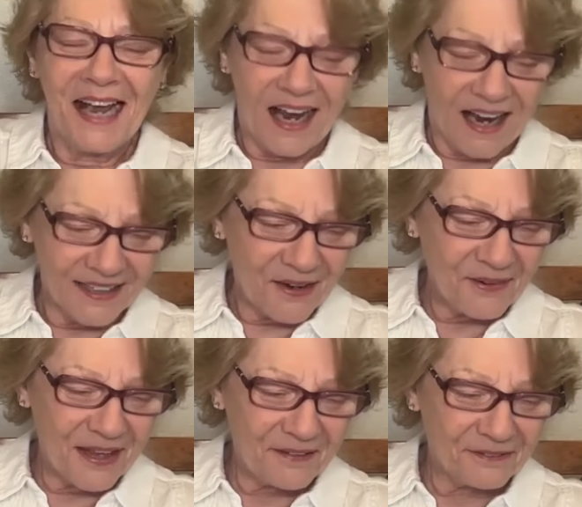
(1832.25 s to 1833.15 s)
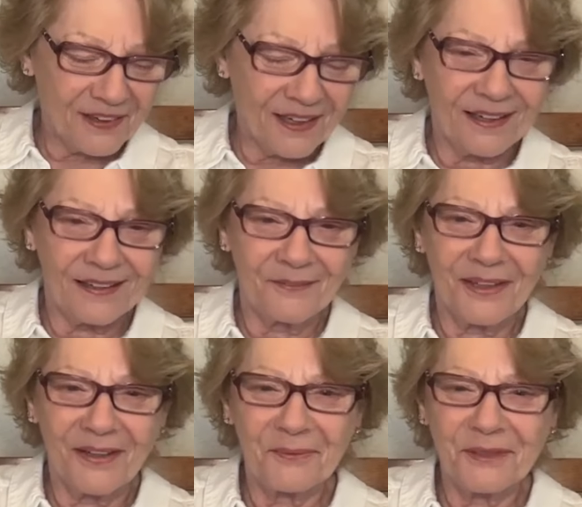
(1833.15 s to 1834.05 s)
I know that feeling when
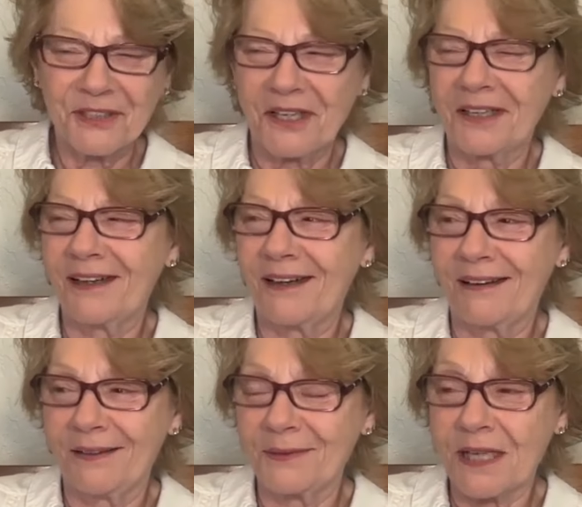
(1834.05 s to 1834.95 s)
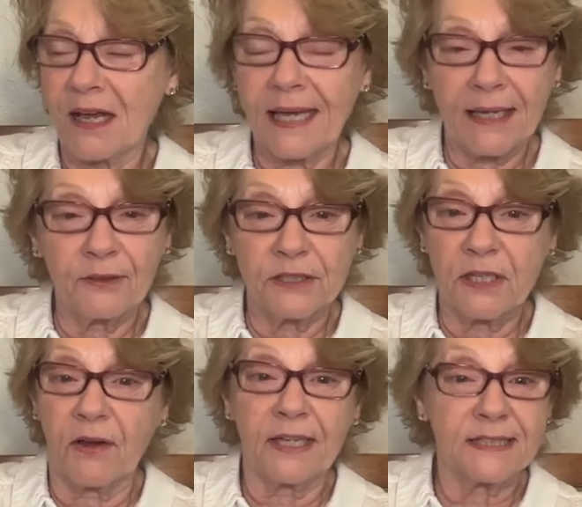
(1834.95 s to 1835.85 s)
I was younger. It was, I cannot
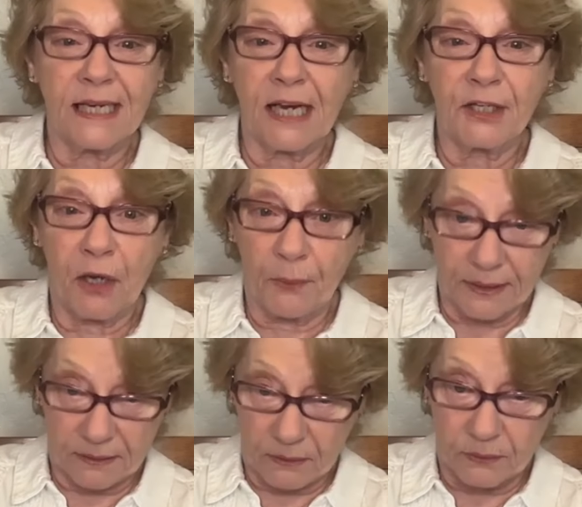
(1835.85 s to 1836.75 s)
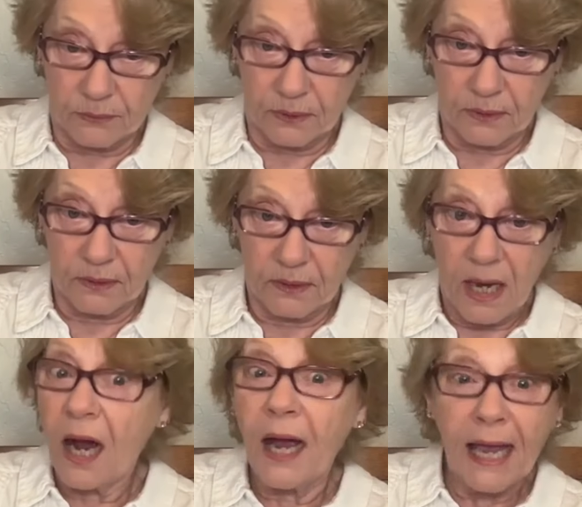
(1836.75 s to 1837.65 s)
die until I know it all.
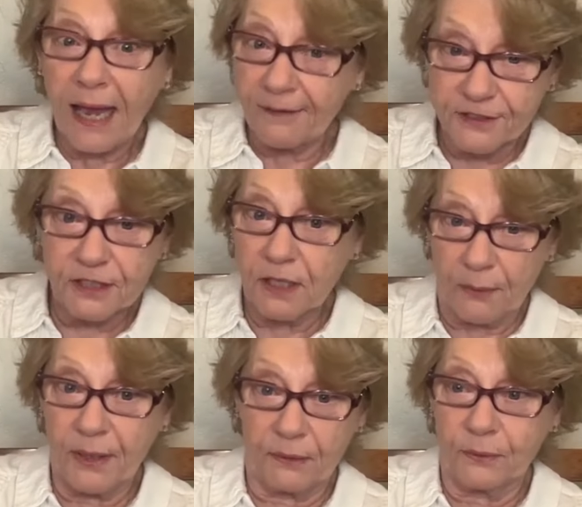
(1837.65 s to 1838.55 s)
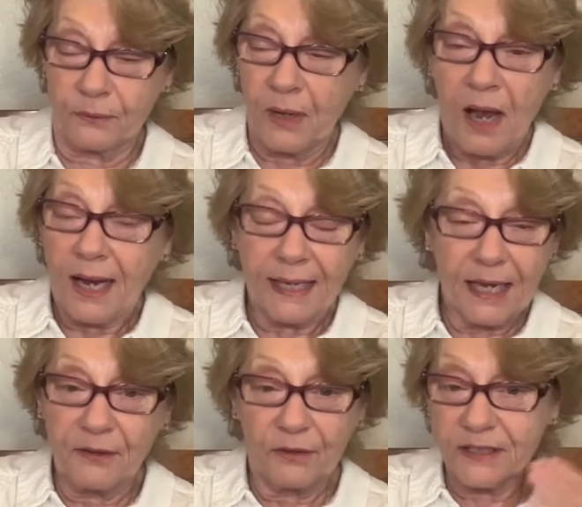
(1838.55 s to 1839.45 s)
I have to know it all. I
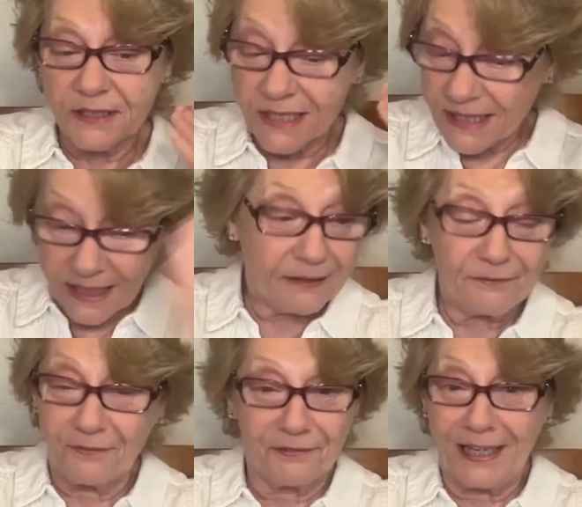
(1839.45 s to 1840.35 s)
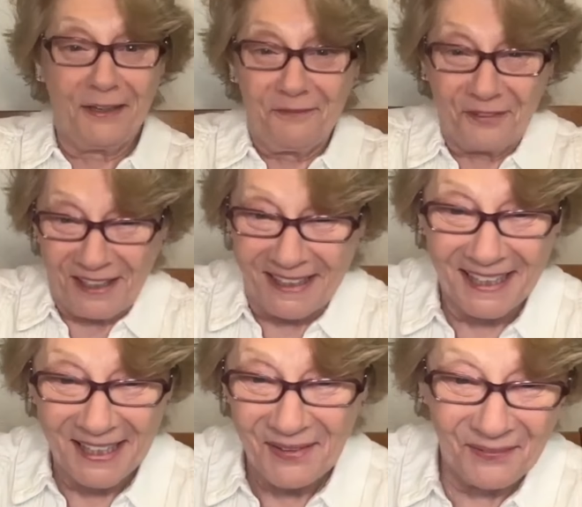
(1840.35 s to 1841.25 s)
cannot conceive of leaving
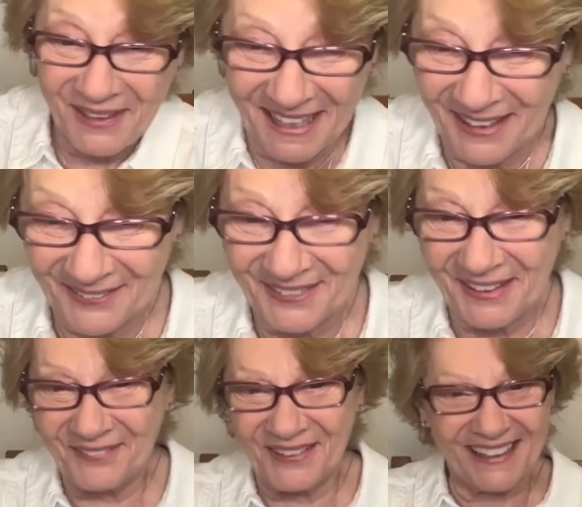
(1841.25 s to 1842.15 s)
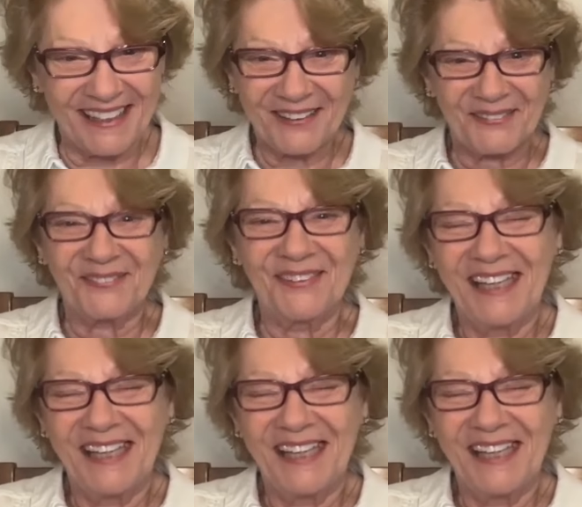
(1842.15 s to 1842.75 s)
without knowing it all.